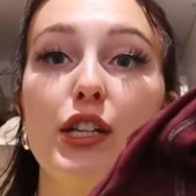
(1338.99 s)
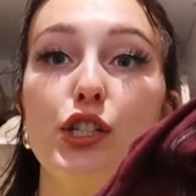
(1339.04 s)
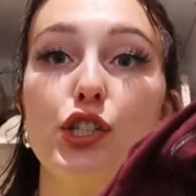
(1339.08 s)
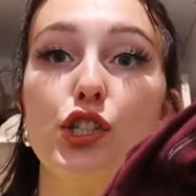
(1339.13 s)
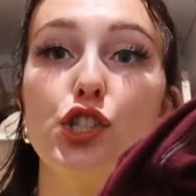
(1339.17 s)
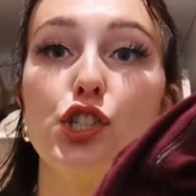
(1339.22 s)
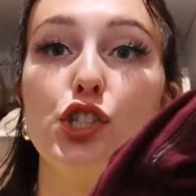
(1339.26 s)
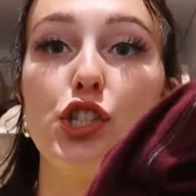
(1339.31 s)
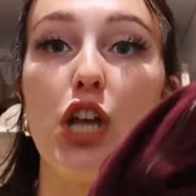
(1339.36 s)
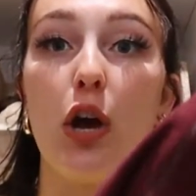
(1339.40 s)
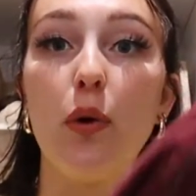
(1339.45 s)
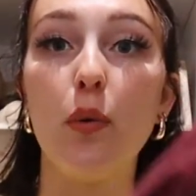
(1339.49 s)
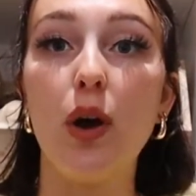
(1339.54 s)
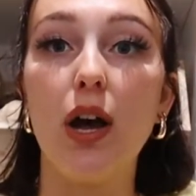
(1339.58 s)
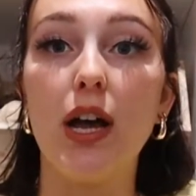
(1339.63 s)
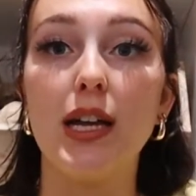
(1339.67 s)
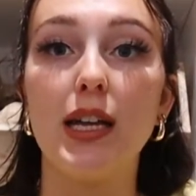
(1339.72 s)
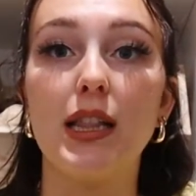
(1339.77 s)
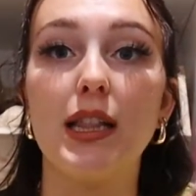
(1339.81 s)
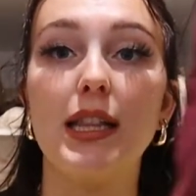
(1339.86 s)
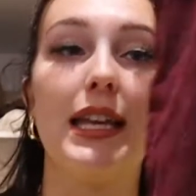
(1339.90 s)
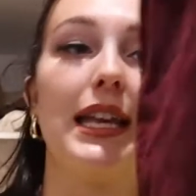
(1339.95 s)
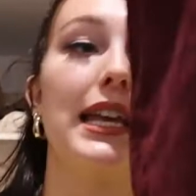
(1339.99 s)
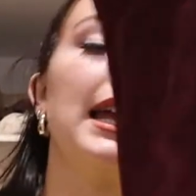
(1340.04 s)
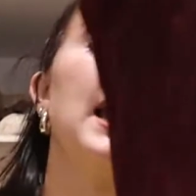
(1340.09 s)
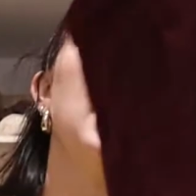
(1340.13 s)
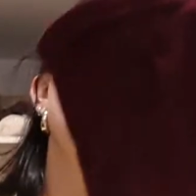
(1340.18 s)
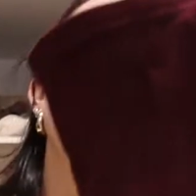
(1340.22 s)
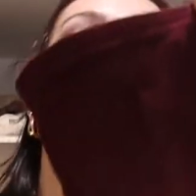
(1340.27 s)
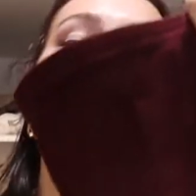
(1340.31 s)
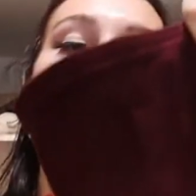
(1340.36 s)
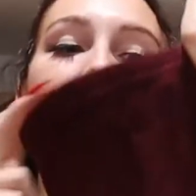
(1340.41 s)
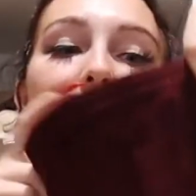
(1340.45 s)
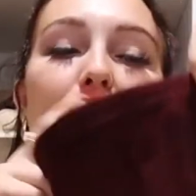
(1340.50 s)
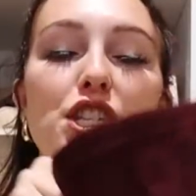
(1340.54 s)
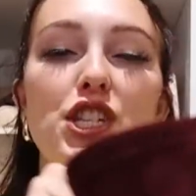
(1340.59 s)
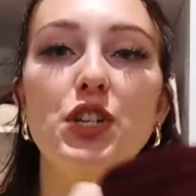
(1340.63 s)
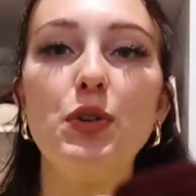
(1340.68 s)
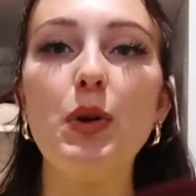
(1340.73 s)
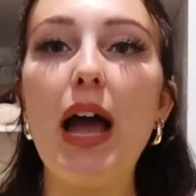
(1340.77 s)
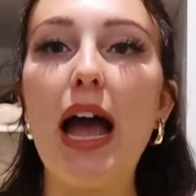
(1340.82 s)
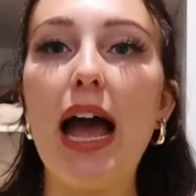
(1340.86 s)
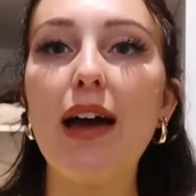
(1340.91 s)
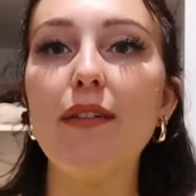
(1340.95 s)
It's so ugly. They
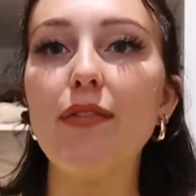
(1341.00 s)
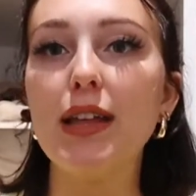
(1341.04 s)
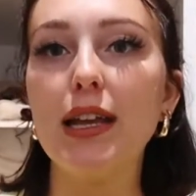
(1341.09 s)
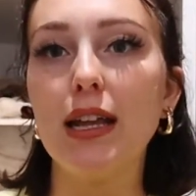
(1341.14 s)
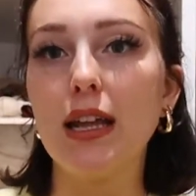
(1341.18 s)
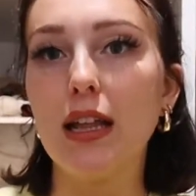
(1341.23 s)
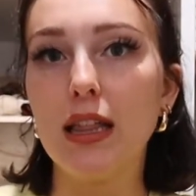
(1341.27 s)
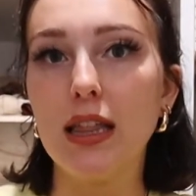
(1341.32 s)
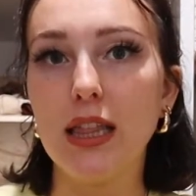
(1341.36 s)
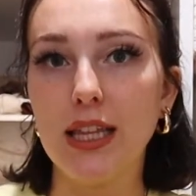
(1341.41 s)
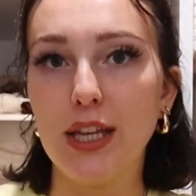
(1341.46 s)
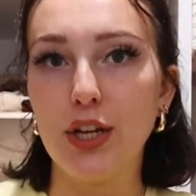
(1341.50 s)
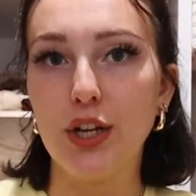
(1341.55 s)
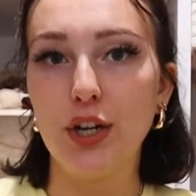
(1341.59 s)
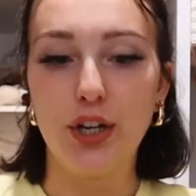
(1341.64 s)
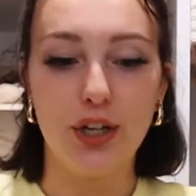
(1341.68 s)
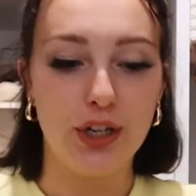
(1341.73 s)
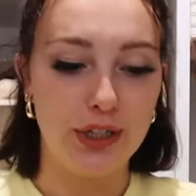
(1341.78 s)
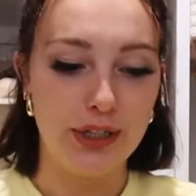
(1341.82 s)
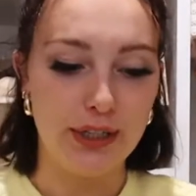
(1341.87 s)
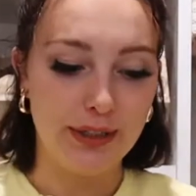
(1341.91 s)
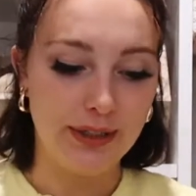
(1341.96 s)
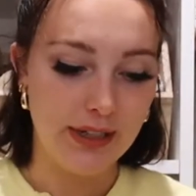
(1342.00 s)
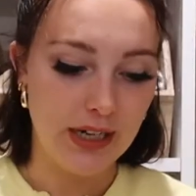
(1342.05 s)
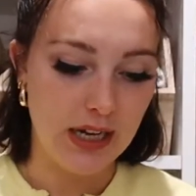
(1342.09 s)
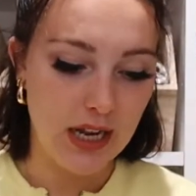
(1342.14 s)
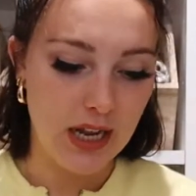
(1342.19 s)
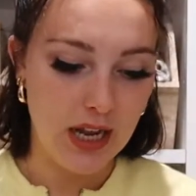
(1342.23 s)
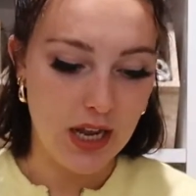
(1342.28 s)
do have like clear